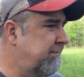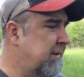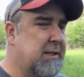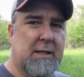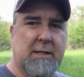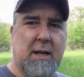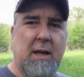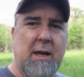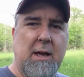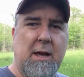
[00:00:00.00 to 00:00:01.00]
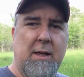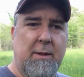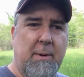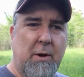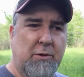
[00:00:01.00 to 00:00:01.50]
this is the
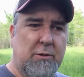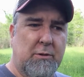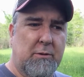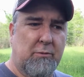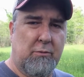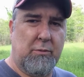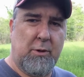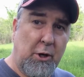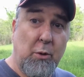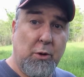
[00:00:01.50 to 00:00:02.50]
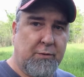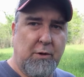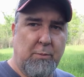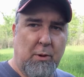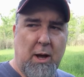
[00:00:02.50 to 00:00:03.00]
newest
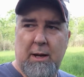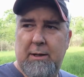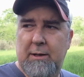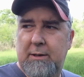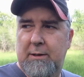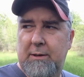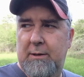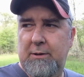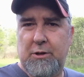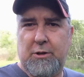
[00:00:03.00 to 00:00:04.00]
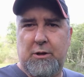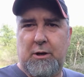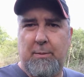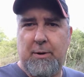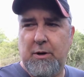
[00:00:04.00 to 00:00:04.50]
food plot, just a
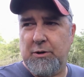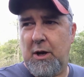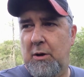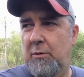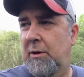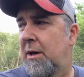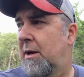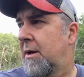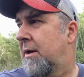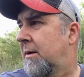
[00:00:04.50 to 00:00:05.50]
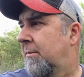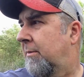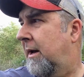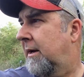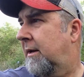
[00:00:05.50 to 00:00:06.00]
couple years old.
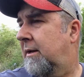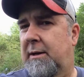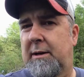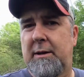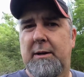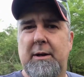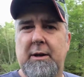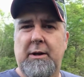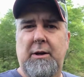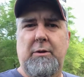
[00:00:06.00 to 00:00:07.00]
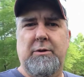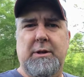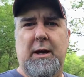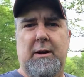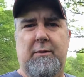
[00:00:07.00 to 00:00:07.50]
But you can
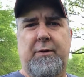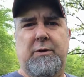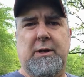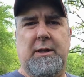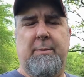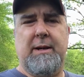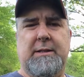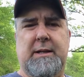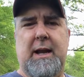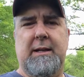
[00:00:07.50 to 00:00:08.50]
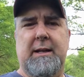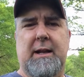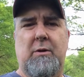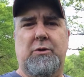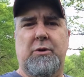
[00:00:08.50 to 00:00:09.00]
see, I don't know if you can see the buddy stand in
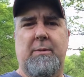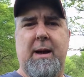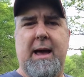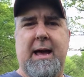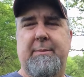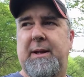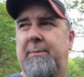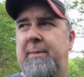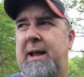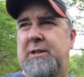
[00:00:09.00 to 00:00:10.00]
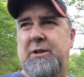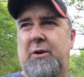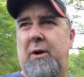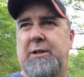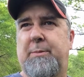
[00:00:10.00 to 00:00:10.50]
that oak tree behind me. Man, it's a
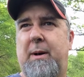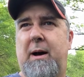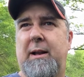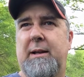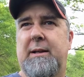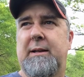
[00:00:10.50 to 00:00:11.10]
great spot.